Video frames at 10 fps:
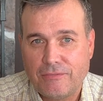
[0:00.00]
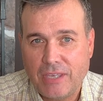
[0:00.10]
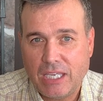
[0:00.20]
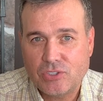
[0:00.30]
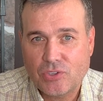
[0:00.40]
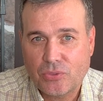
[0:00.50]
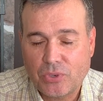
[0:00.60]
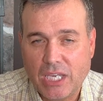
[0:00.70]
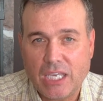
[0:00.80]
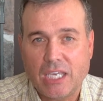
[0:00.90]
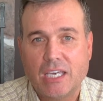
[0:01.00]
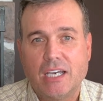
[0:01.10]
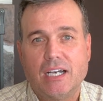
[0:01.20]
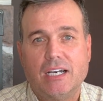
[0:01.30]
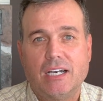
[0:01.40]
phase 3
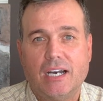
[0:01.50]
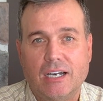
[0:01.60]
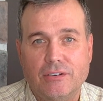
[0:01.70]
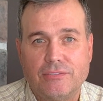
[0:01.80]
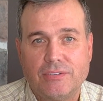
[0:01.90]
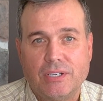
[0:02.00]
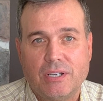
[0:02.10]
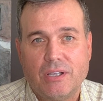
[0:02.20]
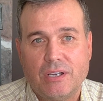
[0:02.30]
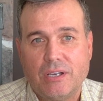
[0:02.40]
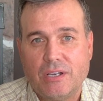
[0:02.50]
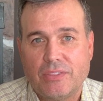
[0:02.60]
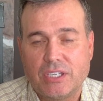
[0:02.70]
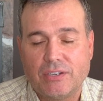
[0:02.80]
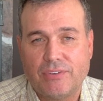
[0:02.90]
of
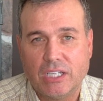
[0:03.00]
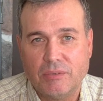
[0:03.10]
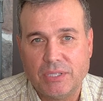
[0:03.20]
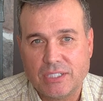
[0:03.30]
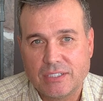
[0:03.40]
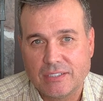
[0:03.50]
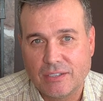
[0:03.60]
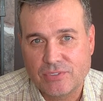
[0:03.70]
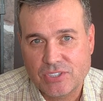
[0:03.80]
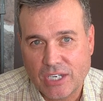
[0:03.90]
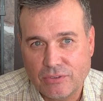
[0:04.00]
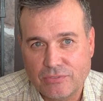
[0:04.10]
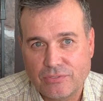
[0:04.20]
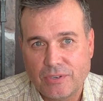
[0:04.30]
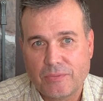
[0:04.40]
the development of
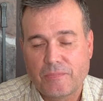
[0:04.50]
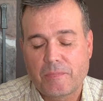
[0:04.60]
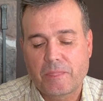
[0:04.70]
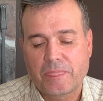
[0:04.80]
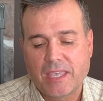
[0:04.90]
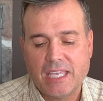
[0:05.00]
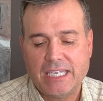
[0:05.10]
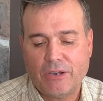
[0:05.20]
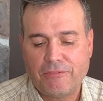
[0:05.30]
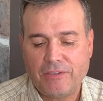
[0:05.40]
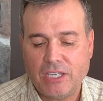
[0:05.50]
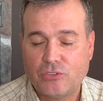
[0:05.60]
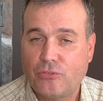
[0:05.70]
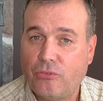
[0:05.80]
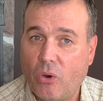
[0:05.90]
self. Now, phase
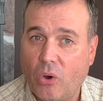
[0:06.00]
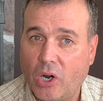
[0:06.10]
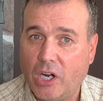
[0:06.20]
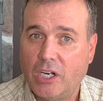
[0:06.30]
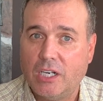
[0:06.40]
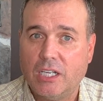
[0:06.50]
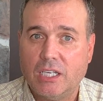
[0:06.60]
4